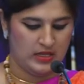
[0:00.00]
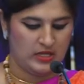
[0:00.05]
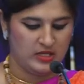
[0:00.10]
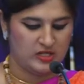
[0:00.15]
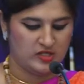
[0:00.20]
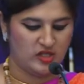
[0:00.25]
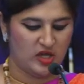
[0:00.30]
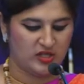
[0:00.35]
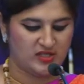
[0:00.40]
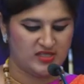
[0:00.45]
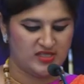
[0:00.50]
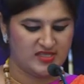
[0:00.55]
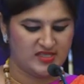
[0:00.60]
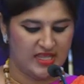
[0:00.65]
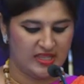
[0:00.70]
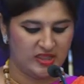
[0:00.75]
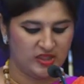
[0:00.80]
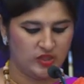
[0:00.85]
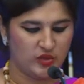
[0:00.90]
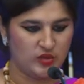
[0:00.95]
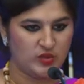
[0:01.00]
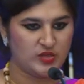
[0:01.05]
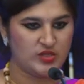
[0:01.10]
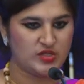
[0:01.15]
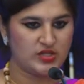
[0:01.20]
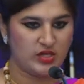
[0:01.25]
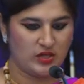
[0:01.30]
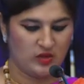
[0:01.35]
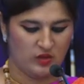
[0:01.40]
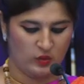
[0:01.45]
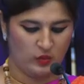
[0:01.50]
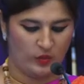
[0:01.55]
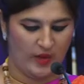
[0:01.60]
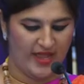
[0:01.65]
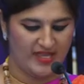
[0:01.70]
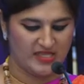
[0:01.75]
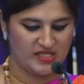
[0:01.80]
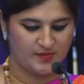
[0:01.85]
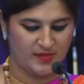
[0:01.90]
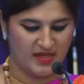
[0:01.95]
Dr. Santosh,
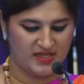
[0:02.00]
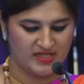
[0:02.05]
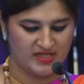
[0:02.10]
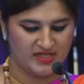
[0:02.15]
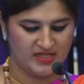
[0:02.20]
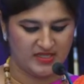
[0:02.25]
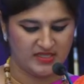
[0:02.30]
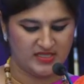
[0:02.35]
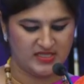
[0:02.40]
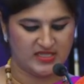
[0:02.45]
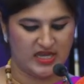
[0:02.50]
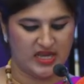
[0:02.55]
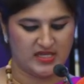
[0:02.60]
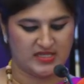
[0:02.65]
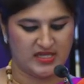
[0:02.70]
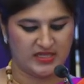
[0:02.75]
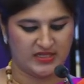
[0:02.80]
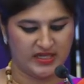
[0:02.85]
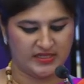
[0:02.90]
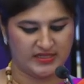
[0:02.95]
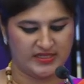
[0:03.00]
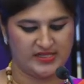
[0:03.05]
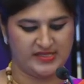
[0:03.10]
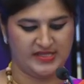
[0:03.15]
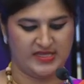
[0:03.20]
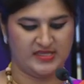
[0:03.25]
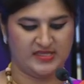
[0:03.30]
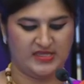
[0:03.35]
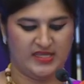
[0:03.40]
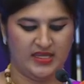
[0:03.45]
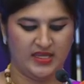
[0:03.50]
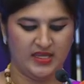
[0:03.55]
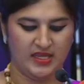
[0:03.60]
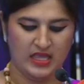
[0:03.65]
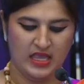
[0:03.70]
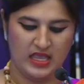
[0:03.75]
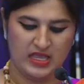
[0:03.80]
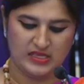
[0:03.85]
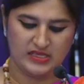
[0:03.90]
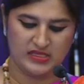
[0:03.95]
Vice President, Tata Consultancy
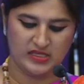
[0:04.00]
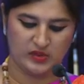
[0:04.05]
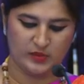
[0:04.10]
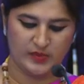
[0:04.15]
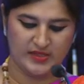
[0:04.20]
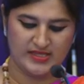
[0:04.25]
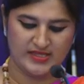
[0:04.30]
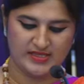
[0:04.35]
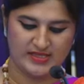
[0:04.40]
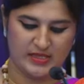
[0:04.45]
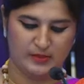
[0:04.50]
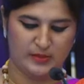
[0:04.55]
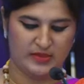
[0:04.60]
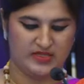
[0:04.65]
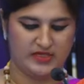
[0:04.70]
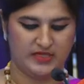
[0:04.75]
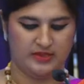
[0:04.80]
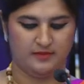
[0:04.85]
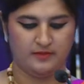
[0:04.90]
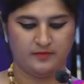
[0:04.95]
Service Limited.